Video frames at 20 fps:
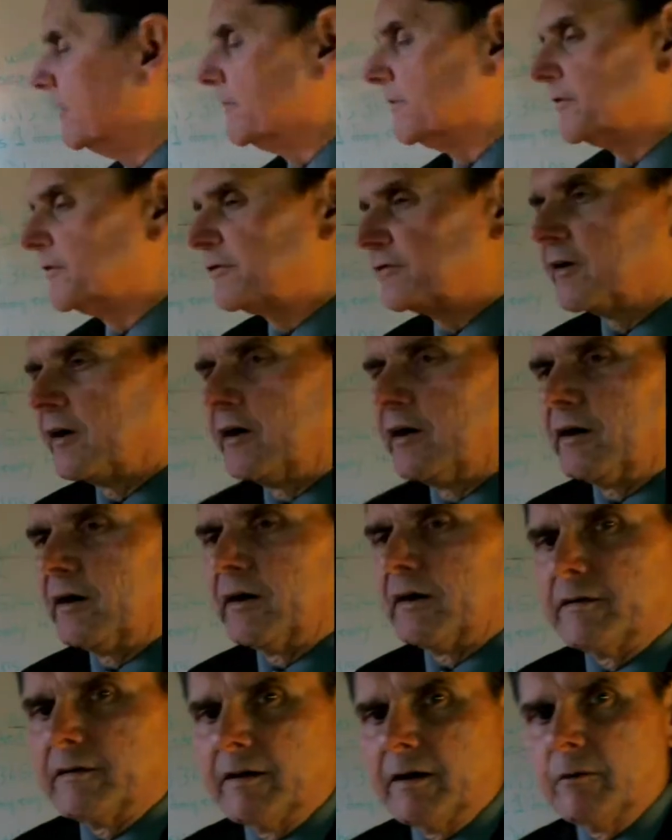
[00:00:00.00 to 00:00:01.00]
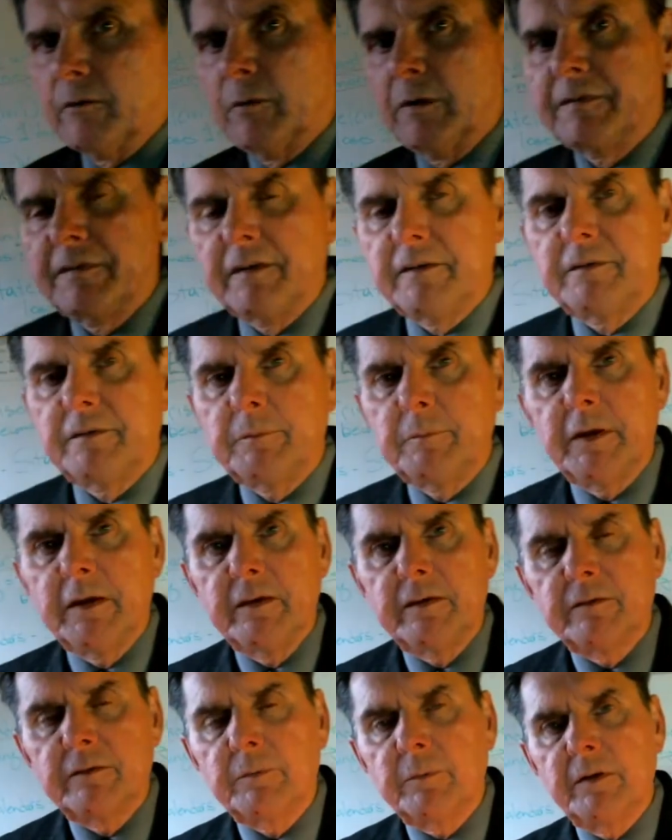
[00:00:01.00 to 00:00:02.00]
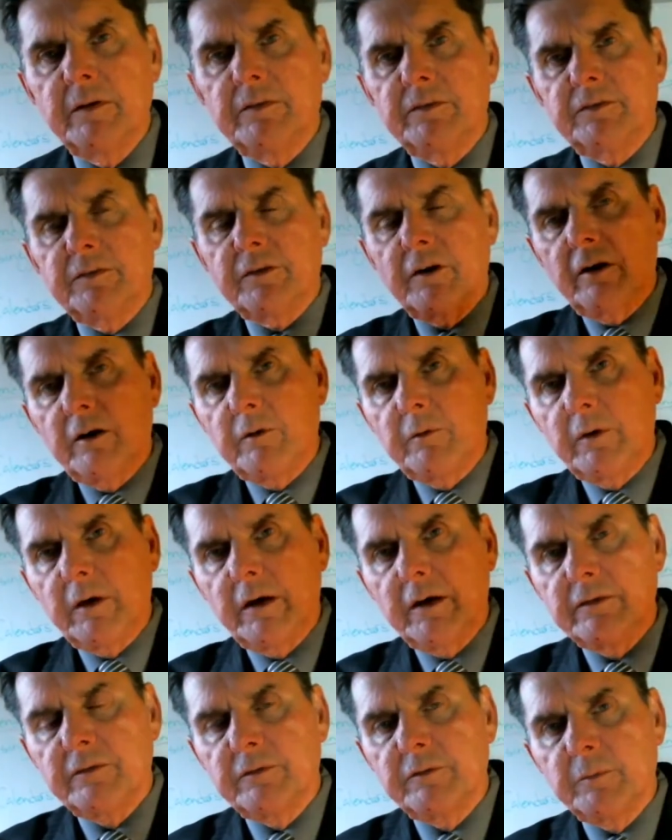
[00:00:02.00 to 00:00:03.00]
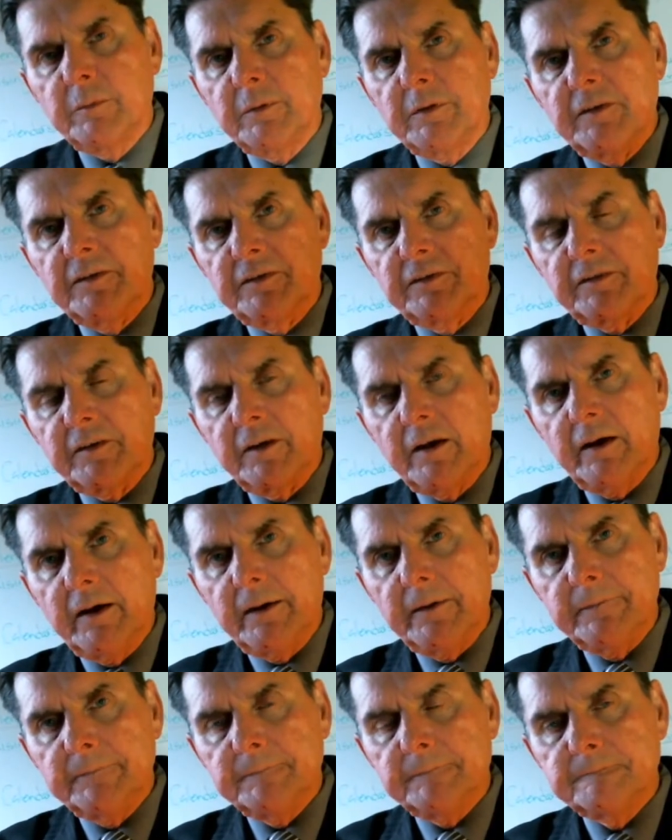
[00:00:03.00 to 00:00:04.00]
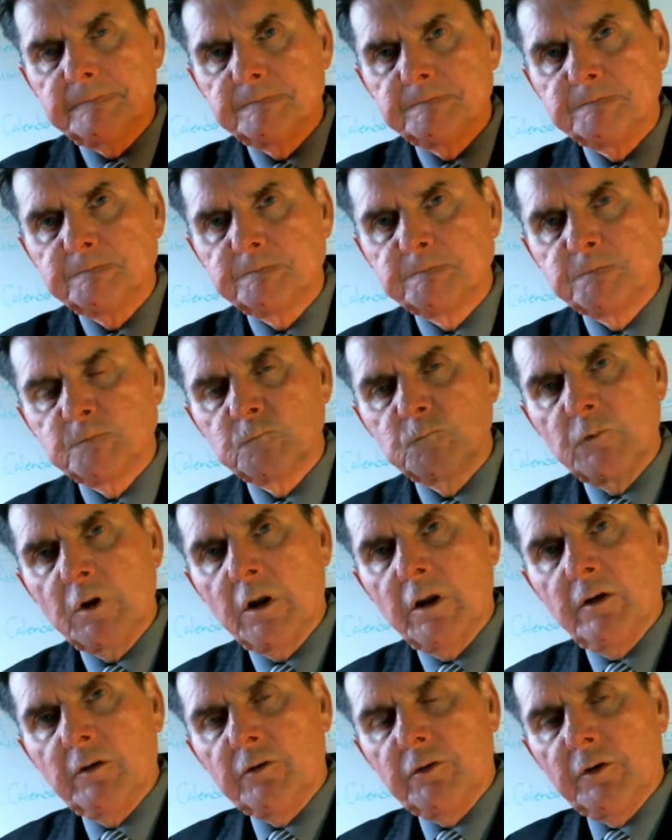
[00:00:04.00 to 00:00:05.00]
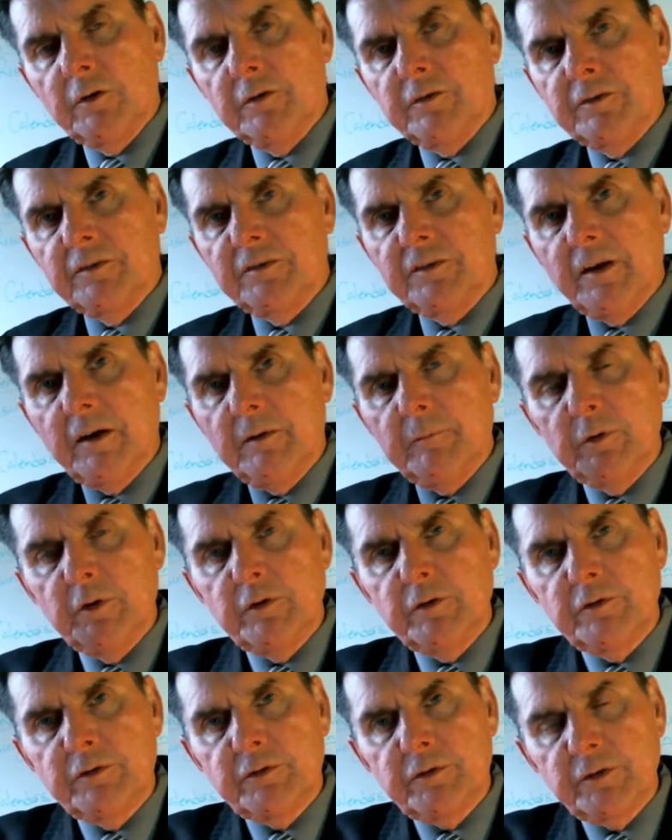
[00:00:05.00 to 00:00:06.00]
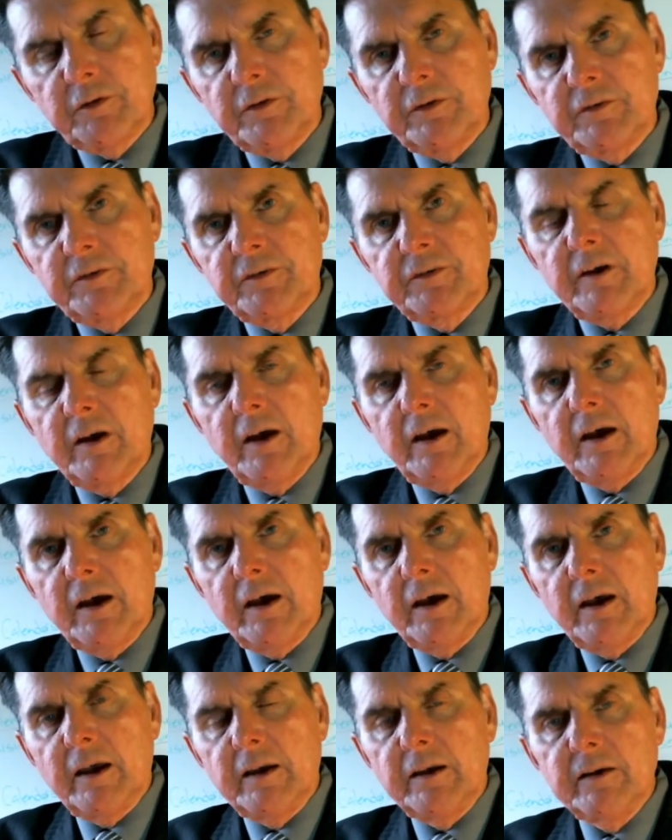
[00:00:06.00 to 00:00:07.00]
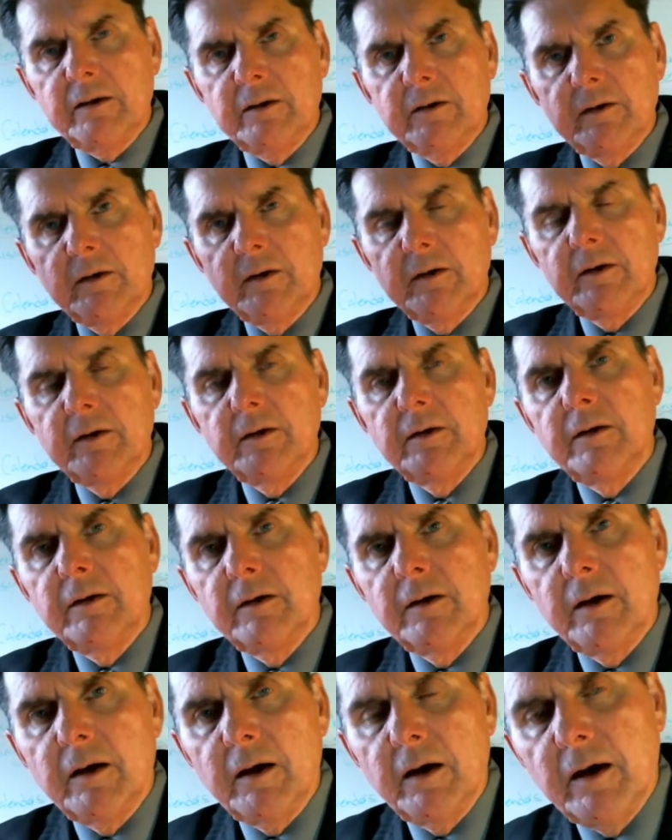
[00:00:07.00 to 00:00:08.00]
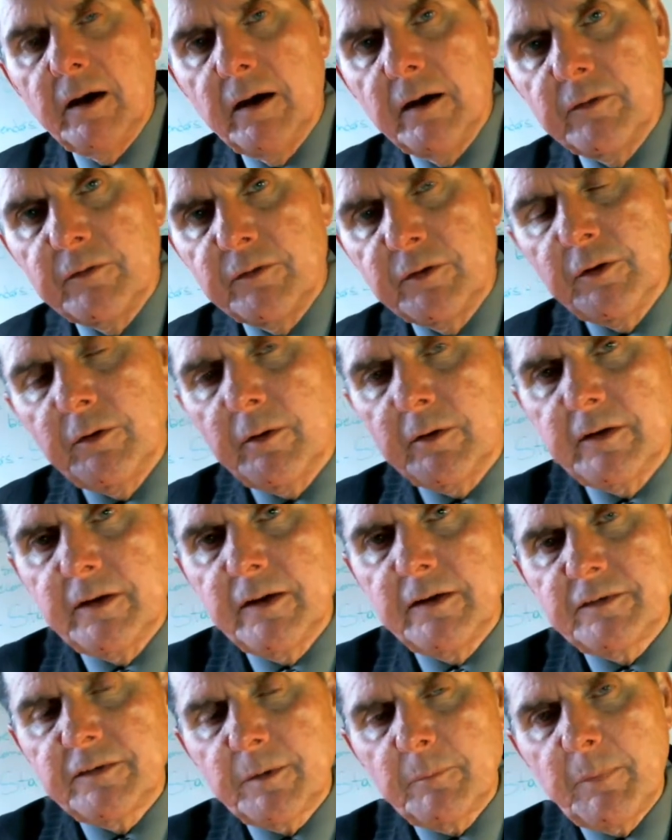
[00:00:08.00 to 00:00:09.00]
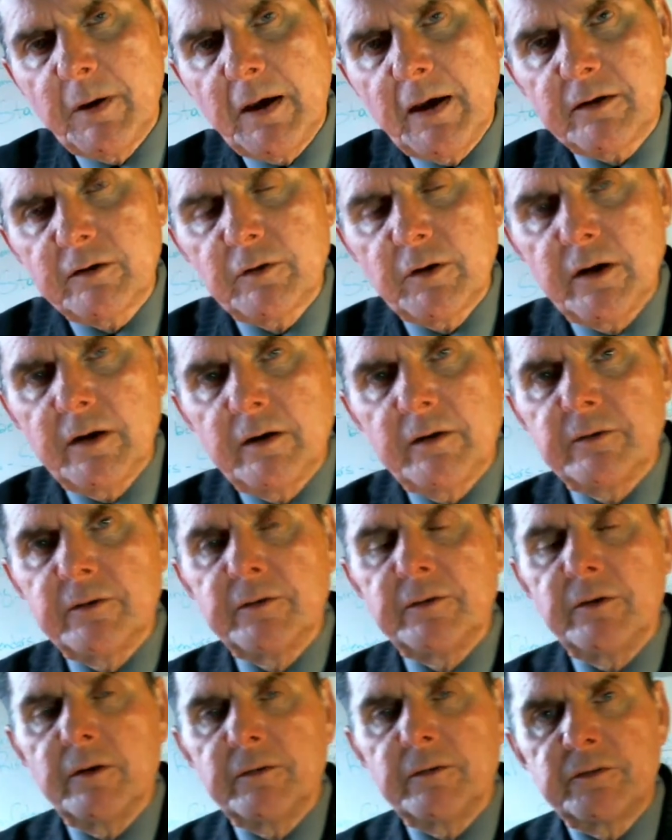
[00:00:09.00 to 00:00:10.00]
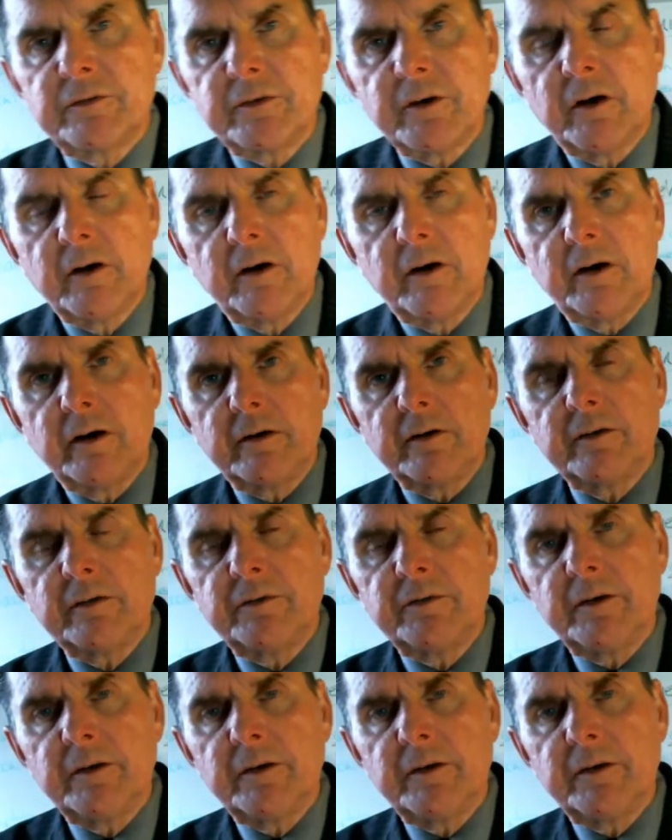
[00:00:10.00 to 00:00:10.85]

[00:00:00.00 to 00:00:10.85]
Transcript: star. Now, what this means when the star rises with the sun. So as the sun moves through the sky, against the background of the stars,